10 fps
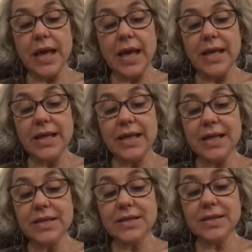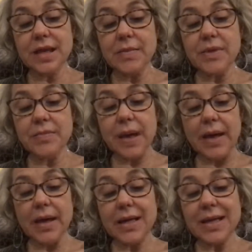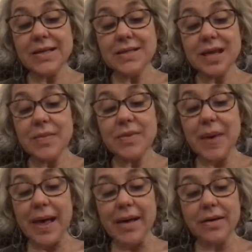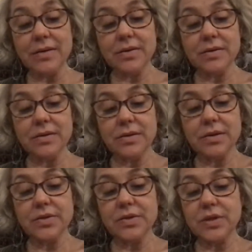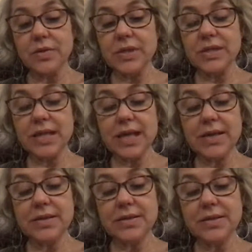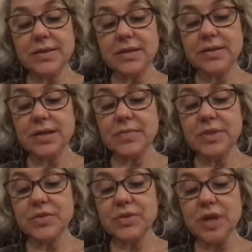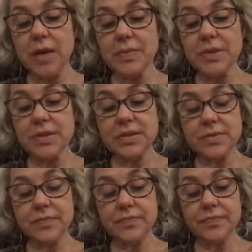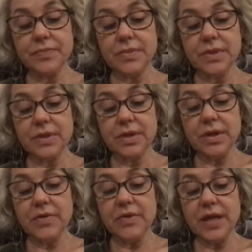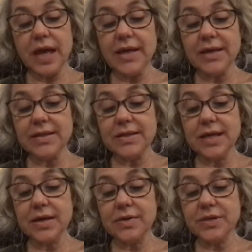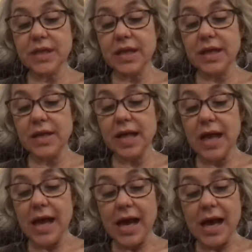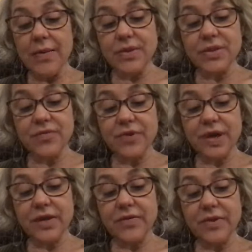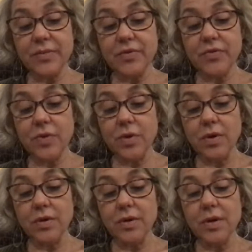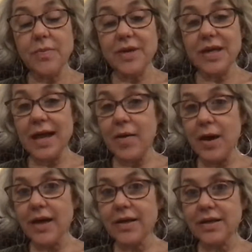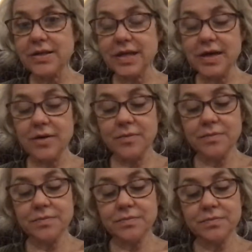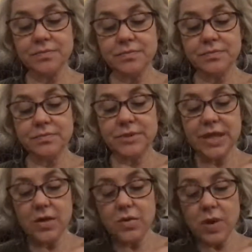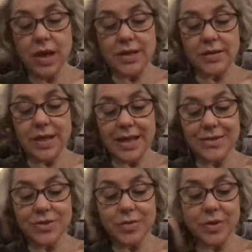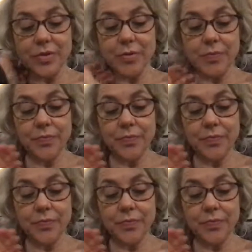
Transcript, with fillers: And he isn't coming back. And he isn't coming back? So he says, said Mistress Hopkins. Then I can tell, said Anne. I was afraid of him before, but now I can tell. Tell what? asked her mother.